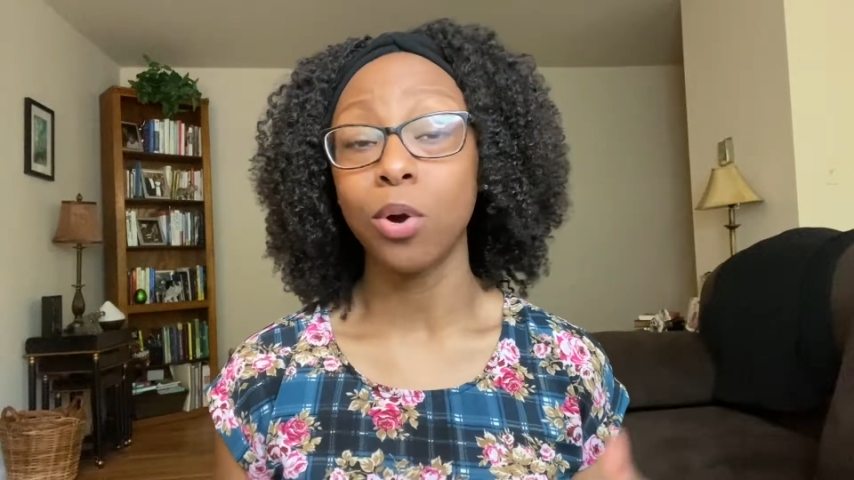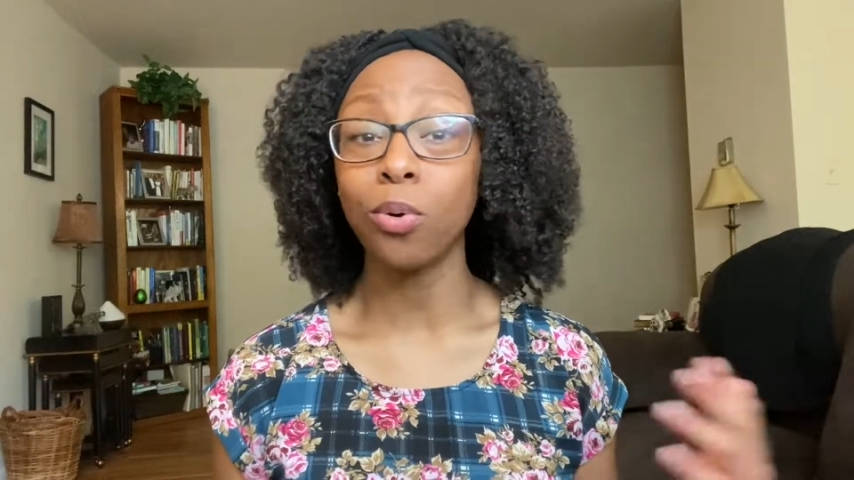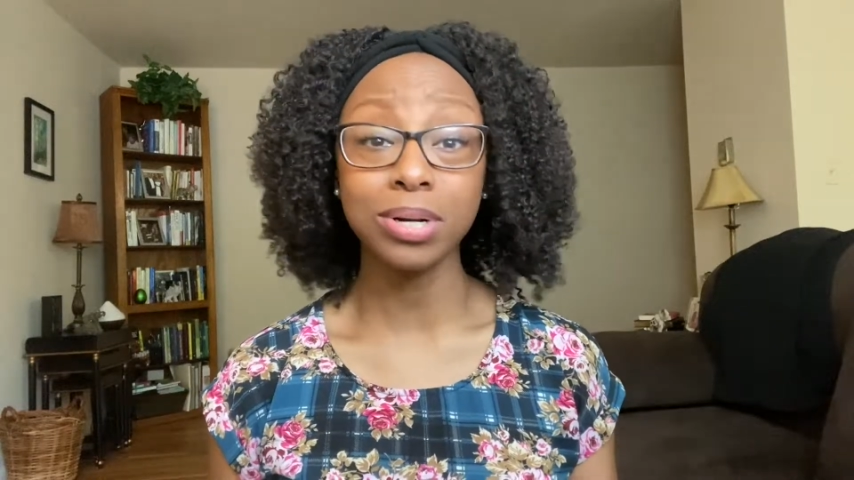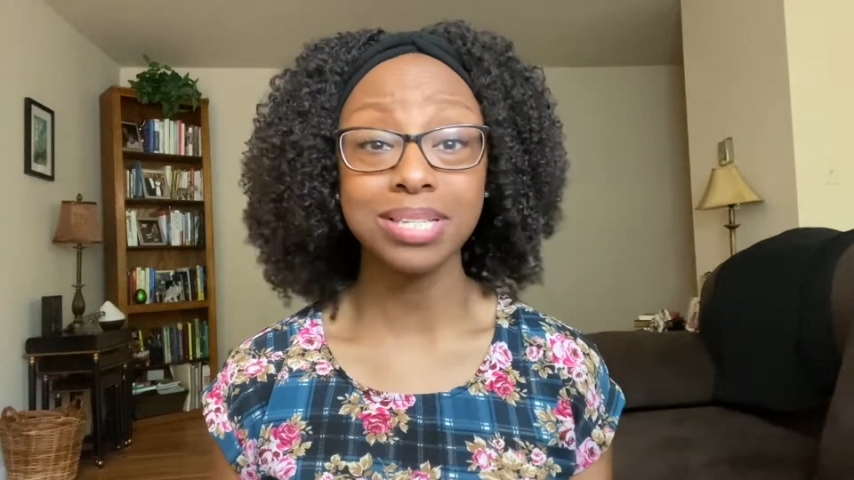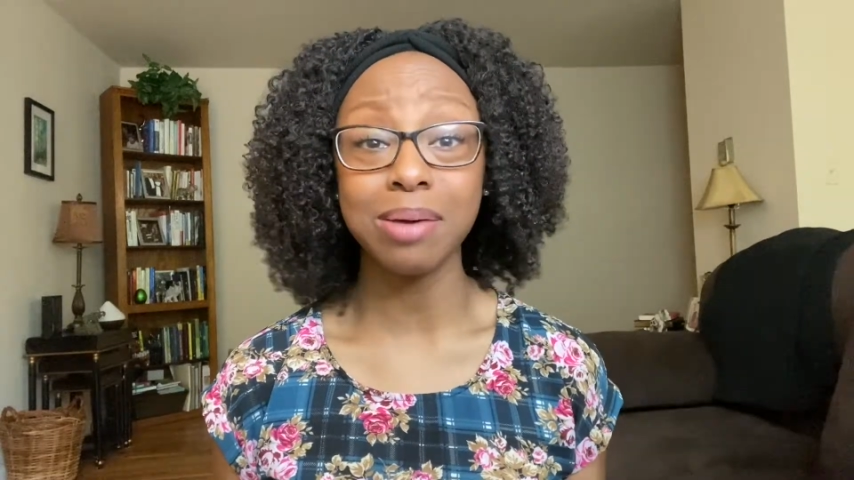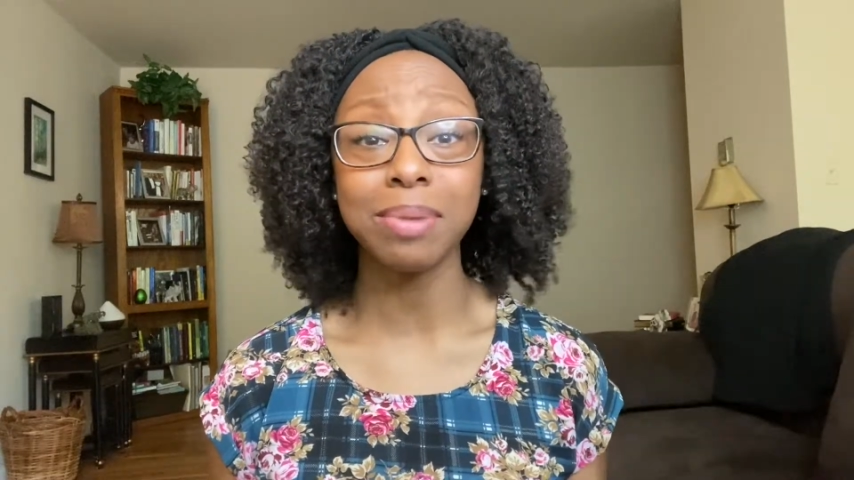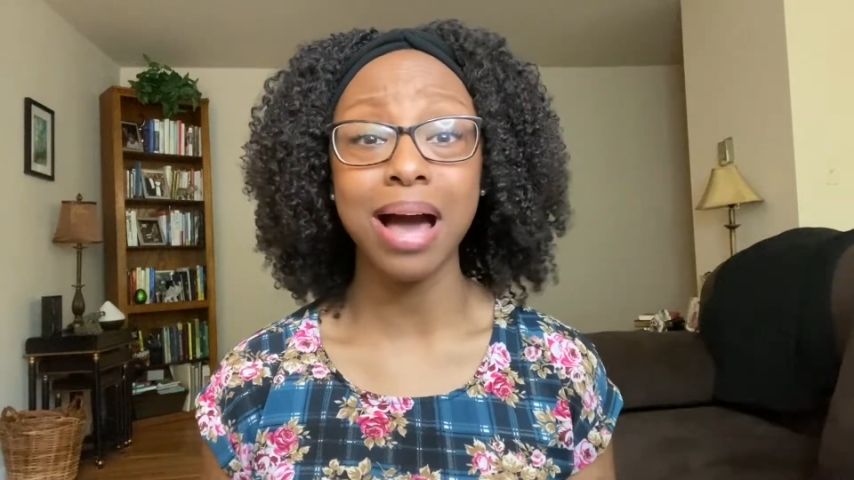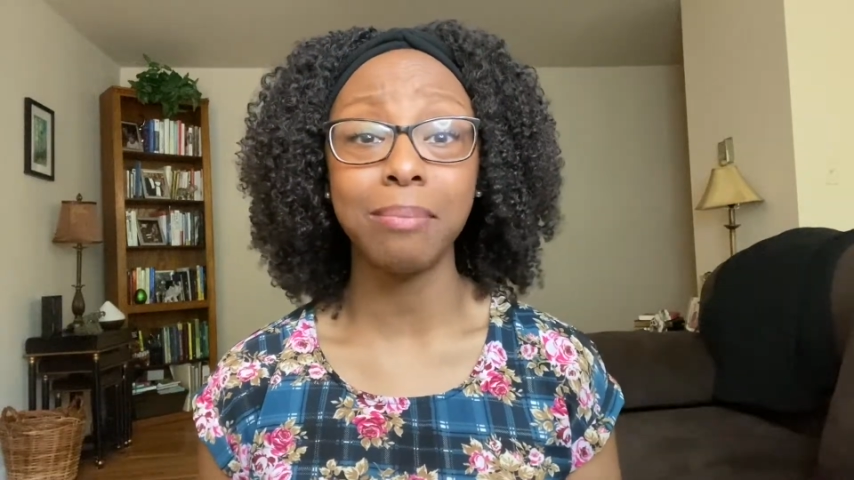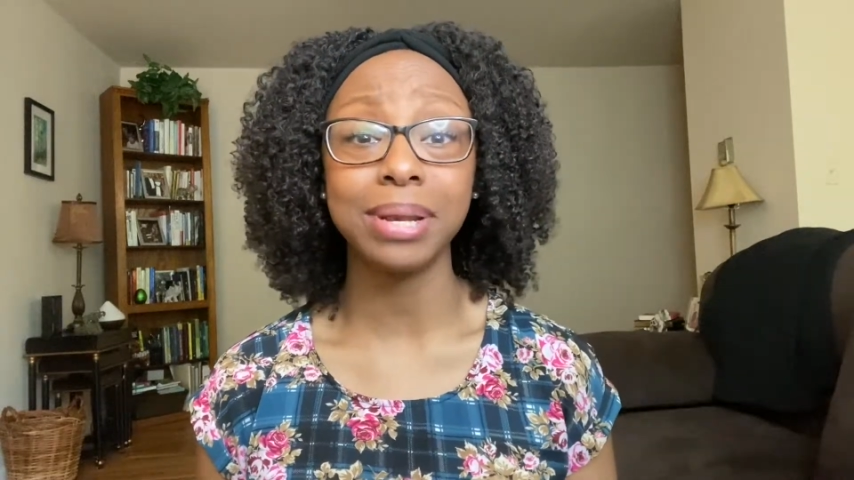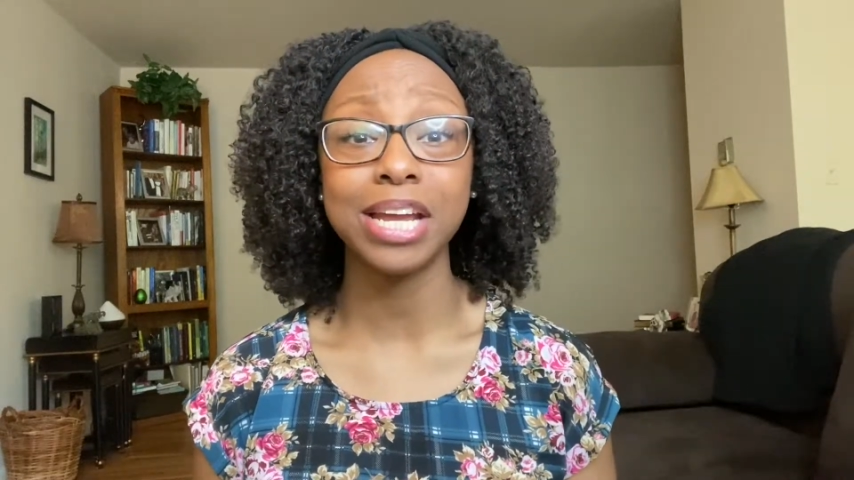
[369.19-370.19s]
or some
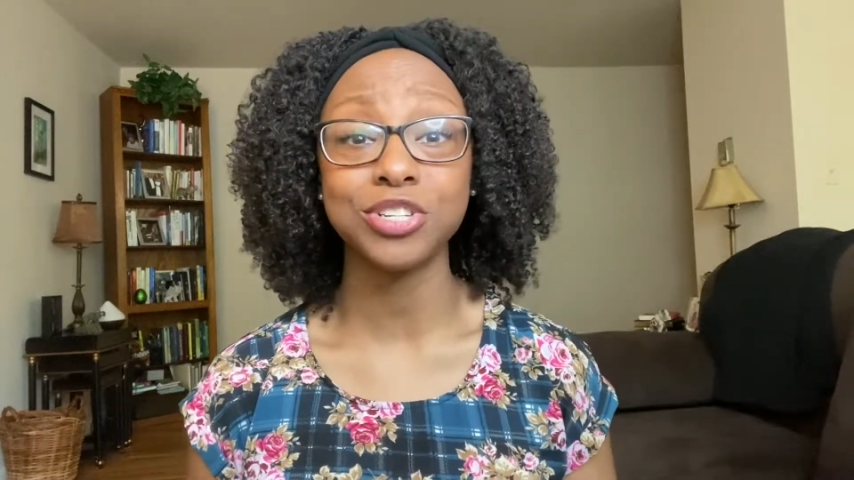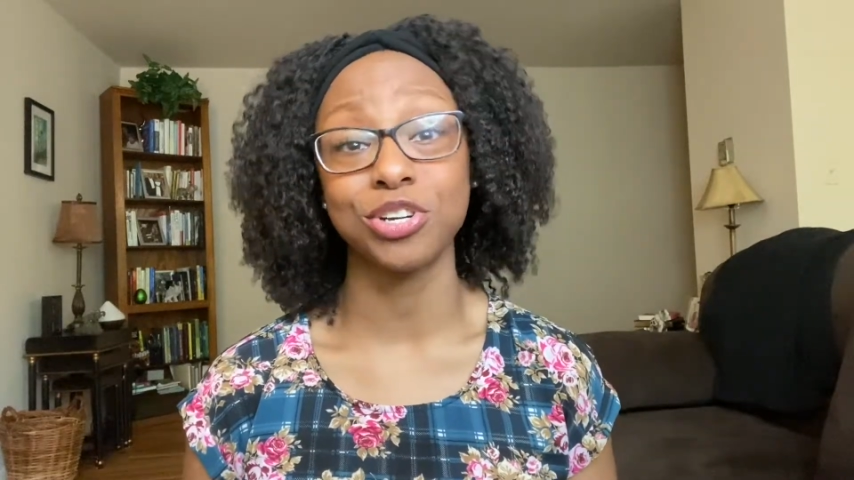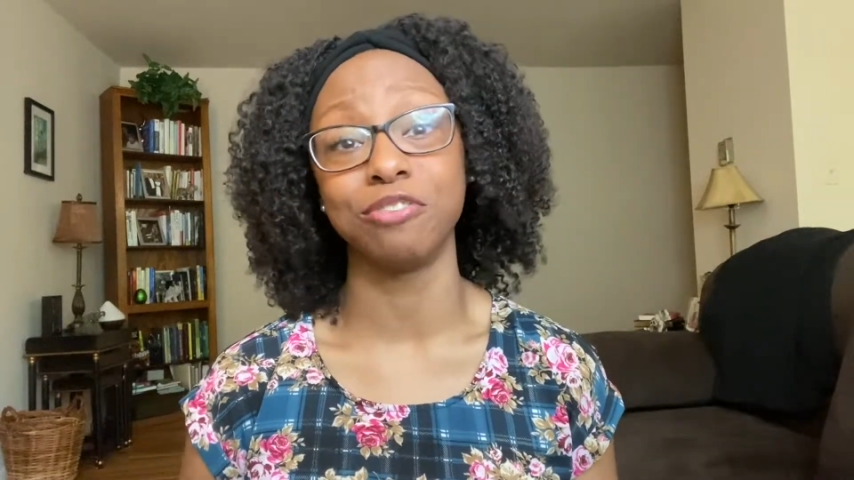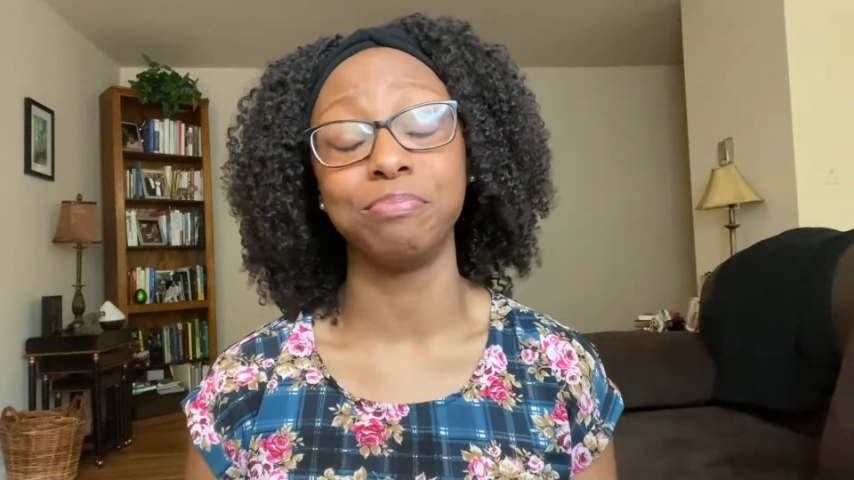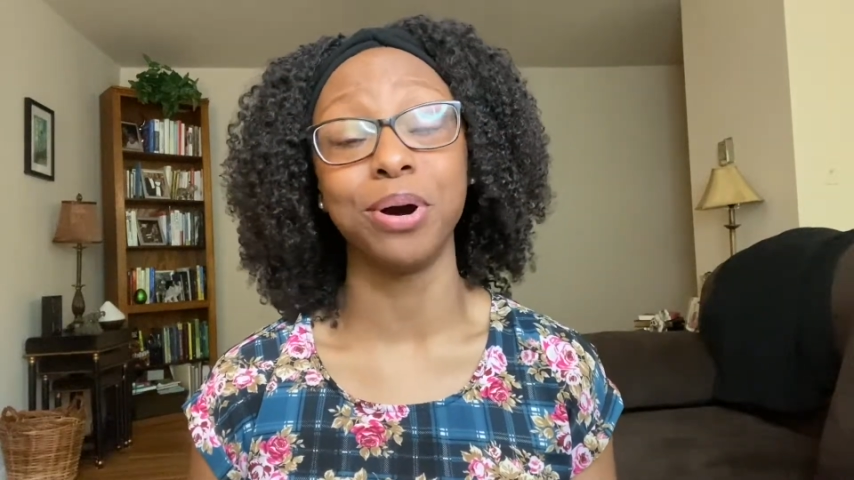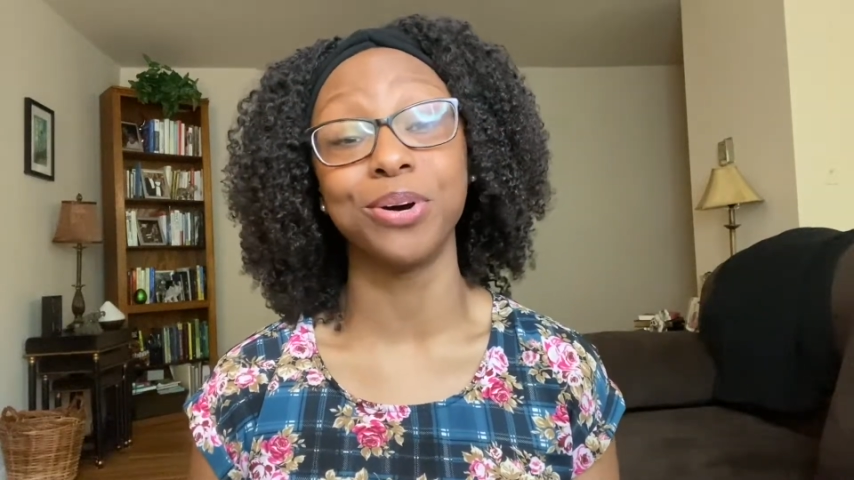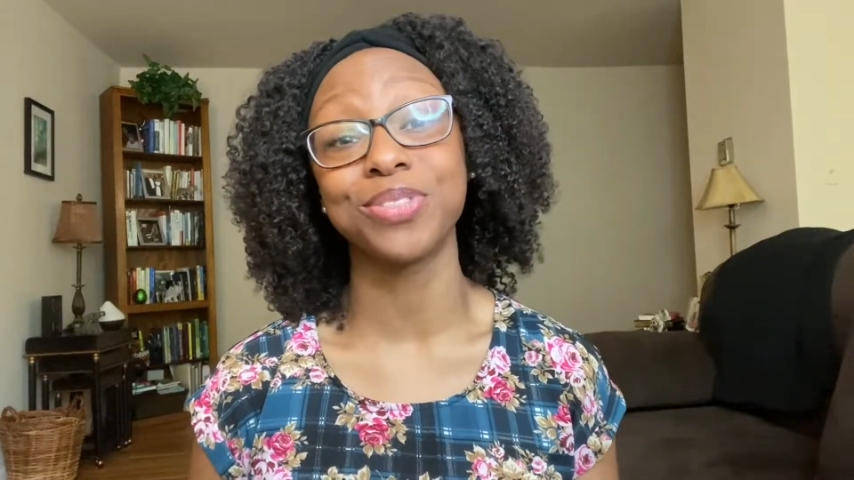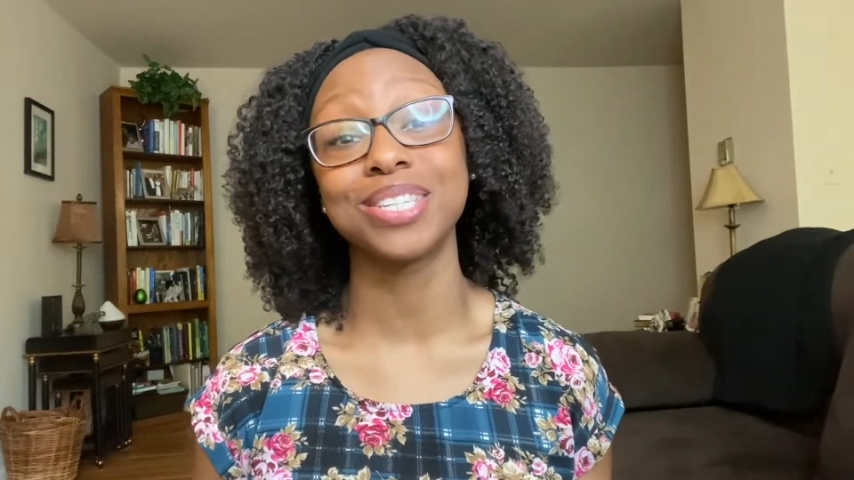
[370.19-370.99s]
combination of both.